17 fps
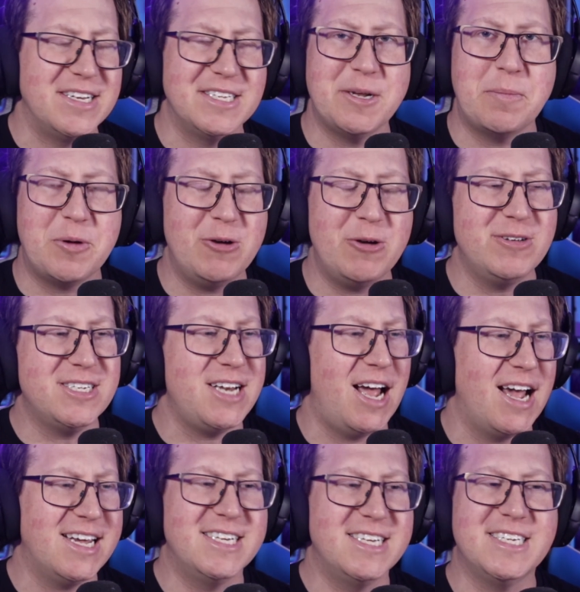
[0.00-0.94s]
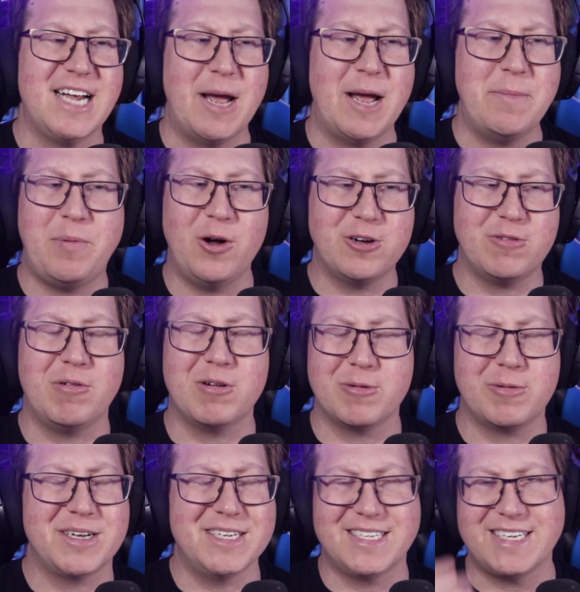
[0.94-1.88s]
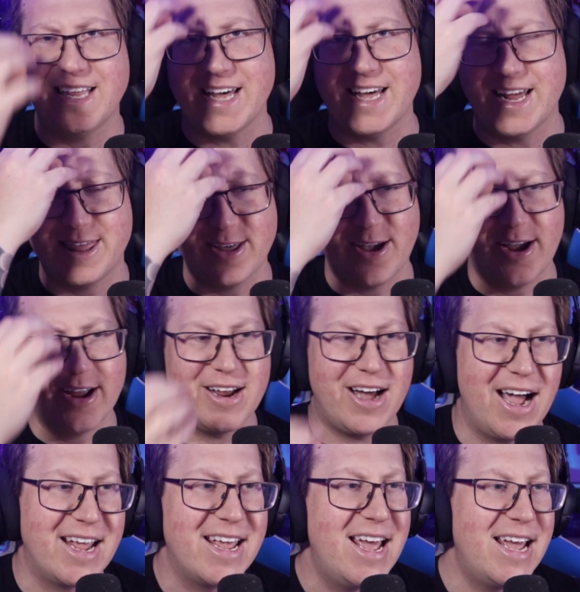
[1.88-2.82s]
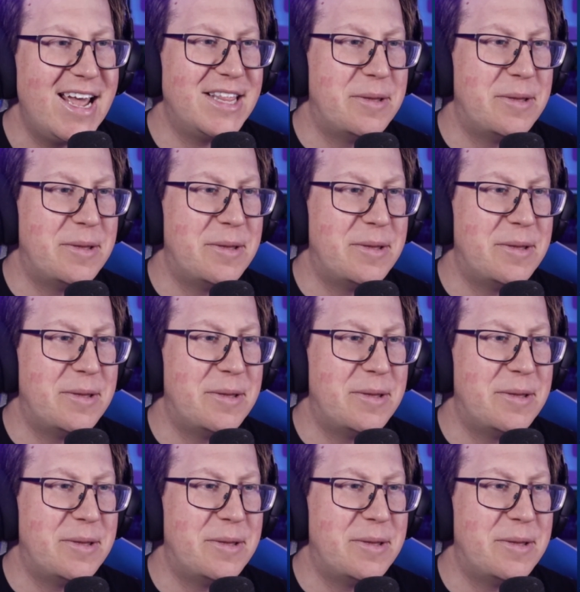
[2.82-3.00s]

It is a pure psychic type Pokemon, and we can see that third eye